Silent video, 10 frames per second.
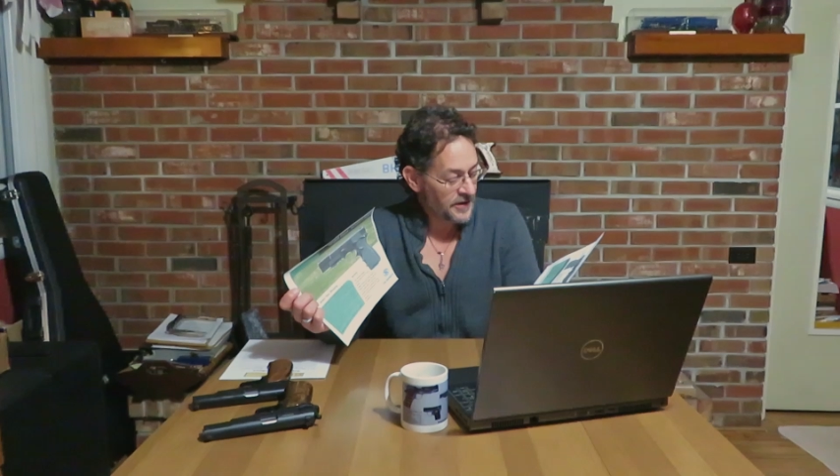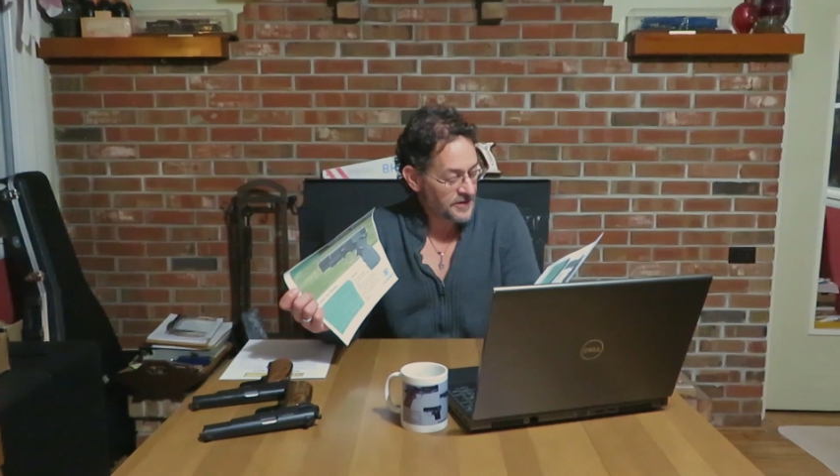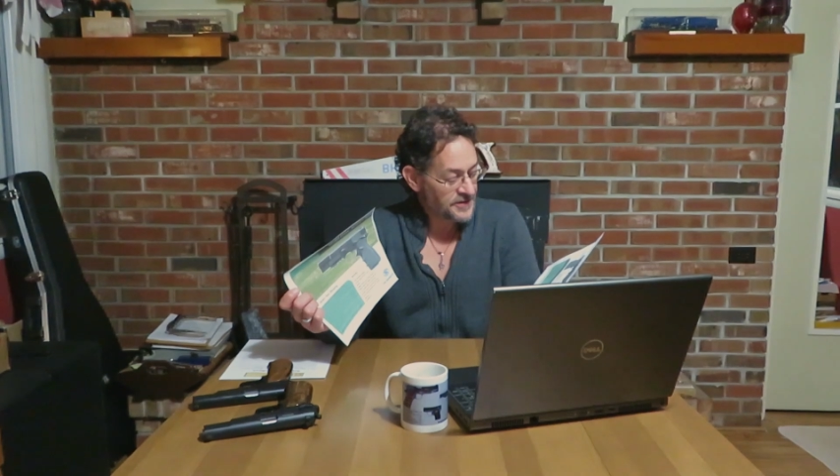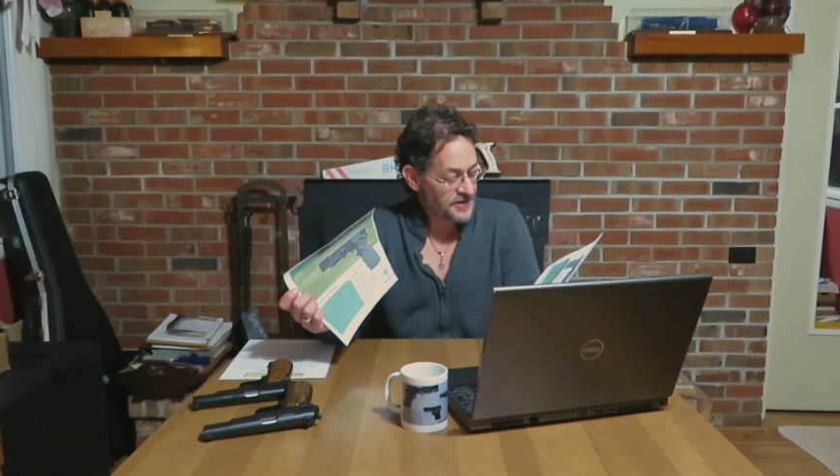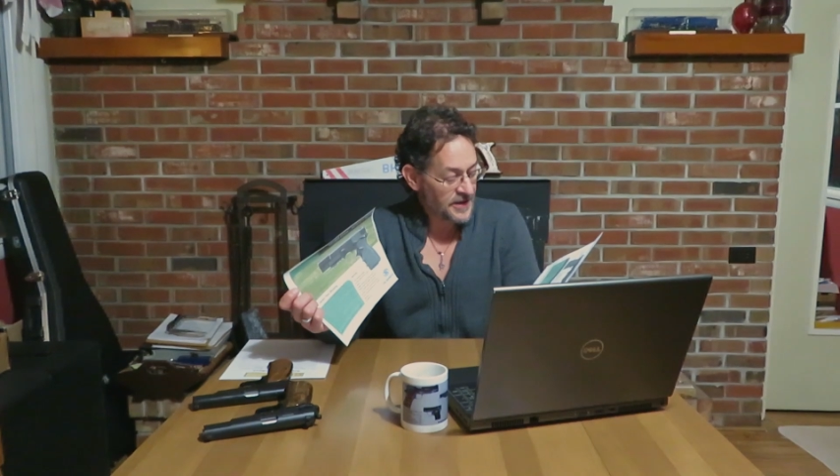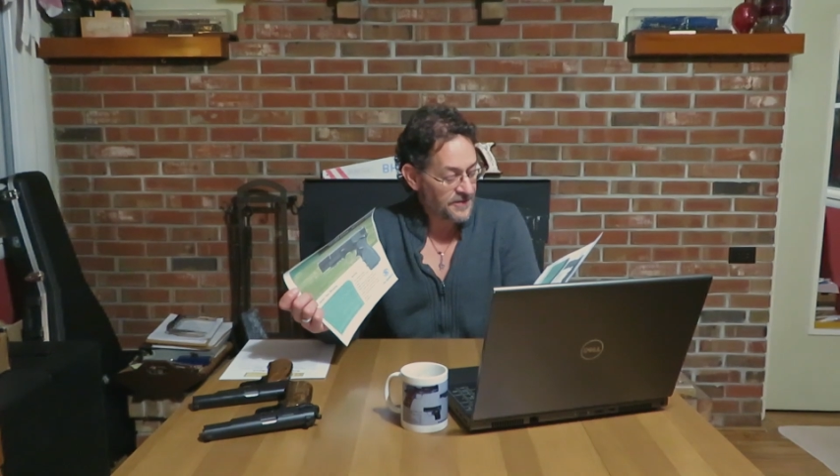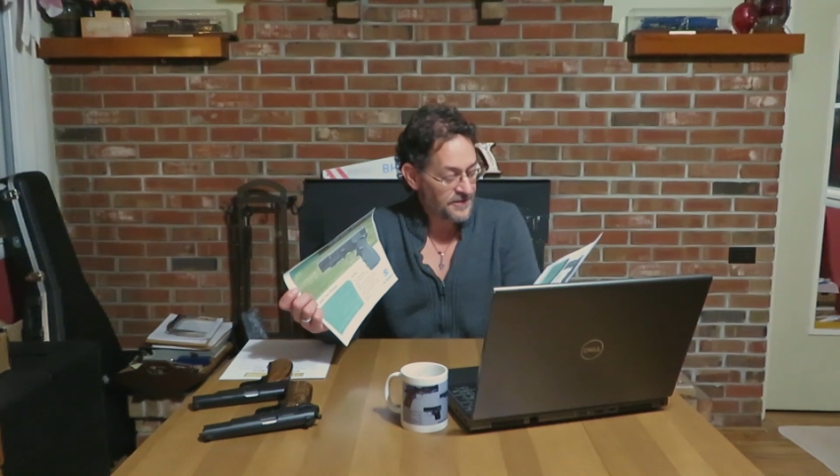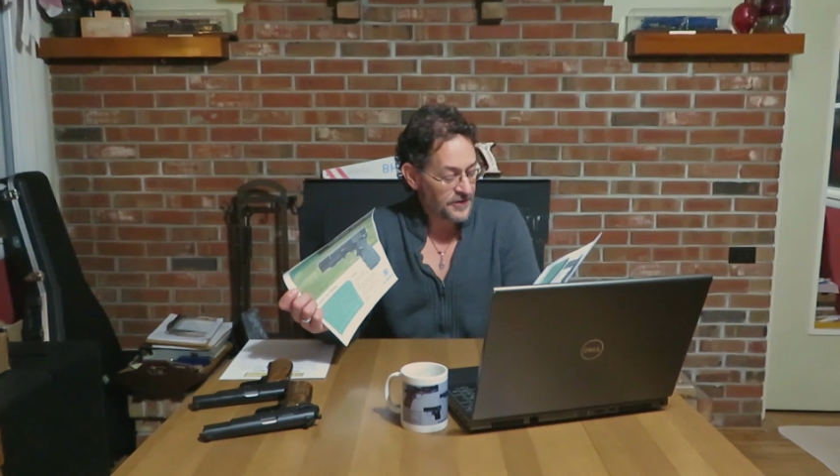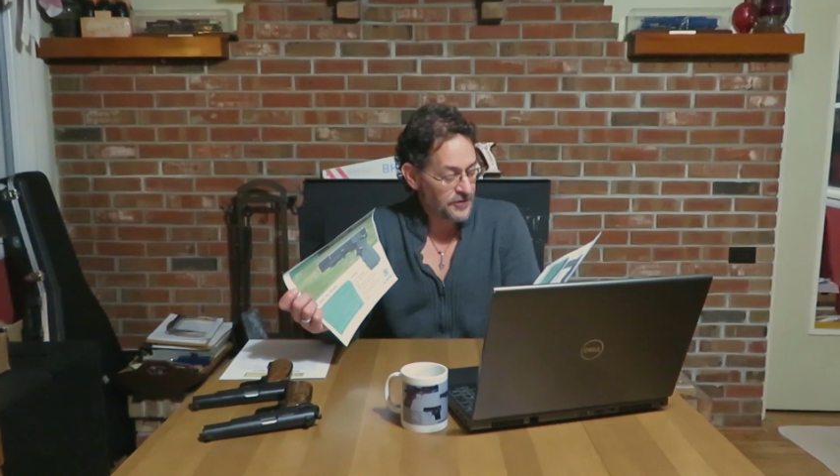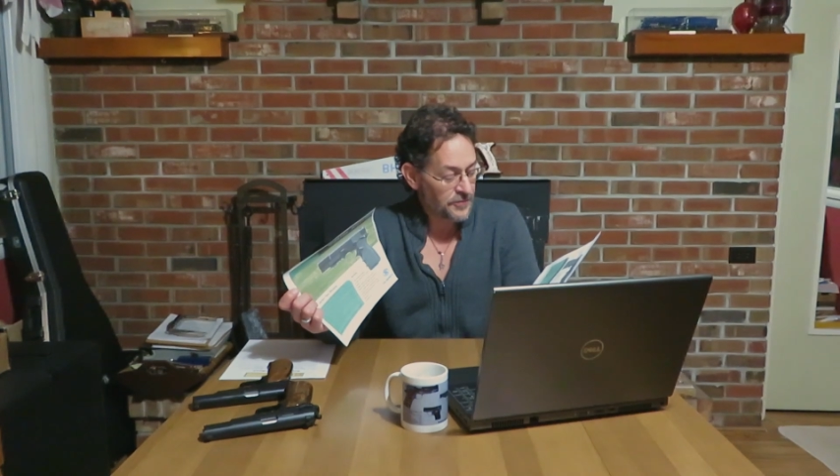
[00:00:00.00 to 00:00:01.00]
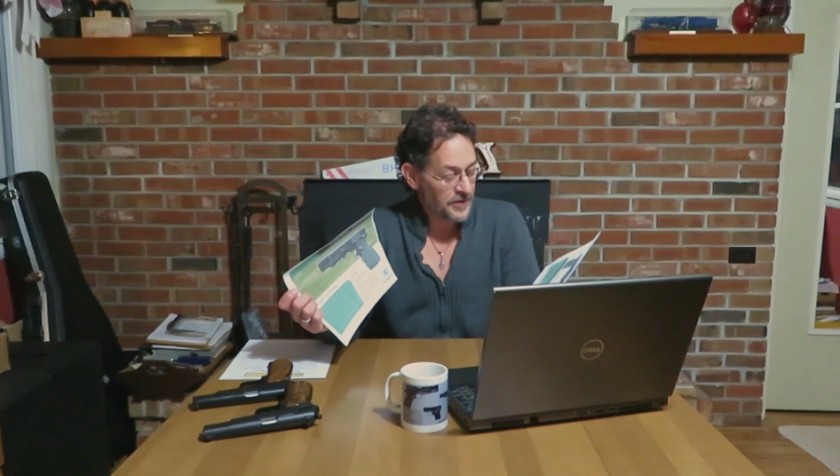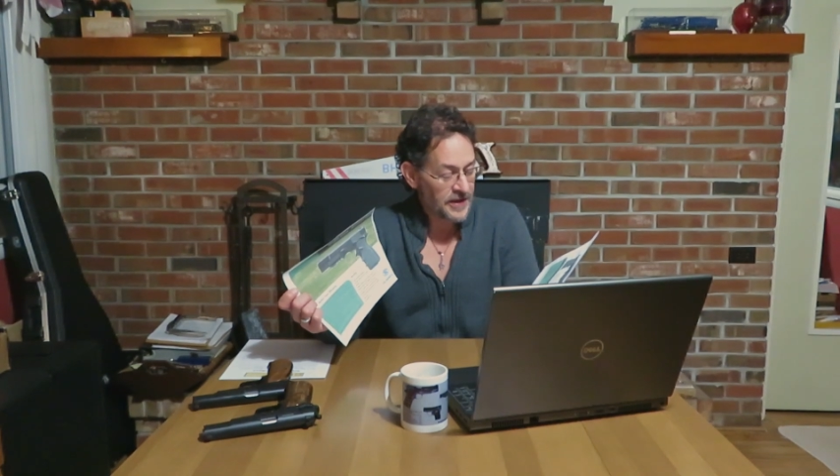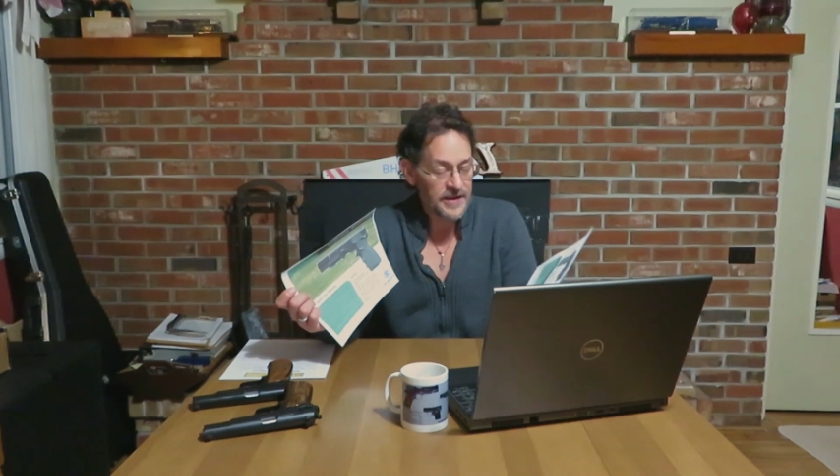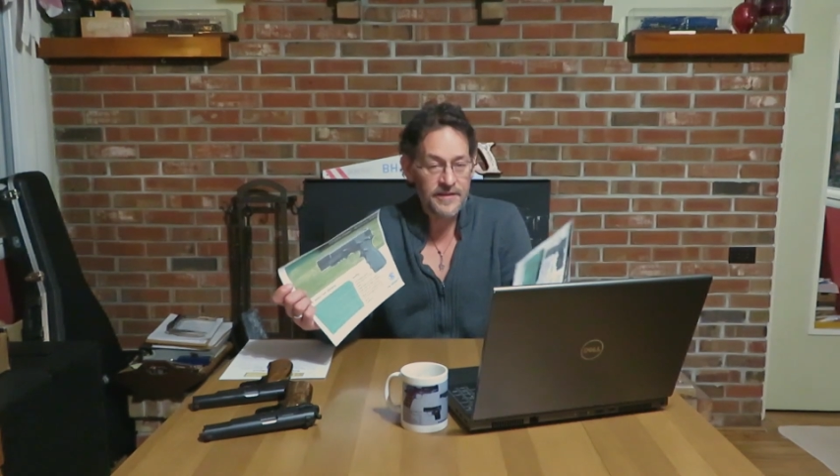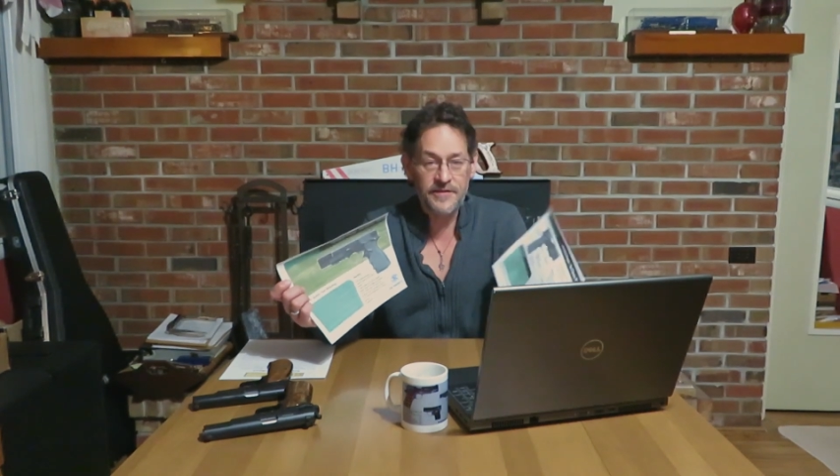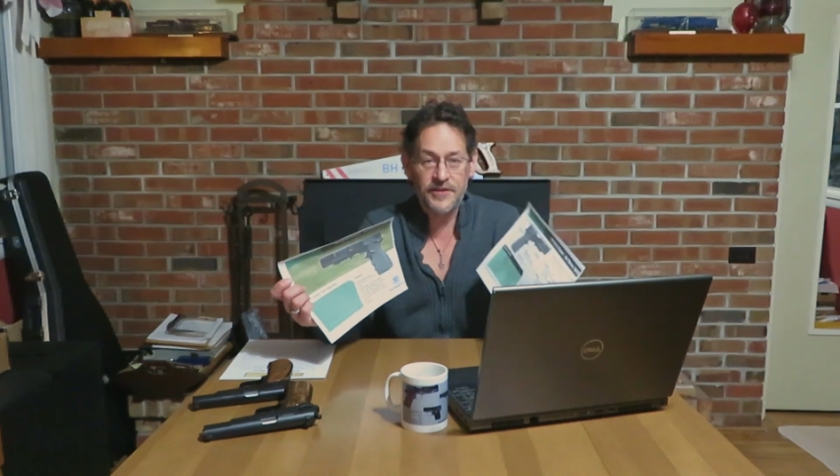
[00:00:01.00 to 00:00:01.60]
conceived to be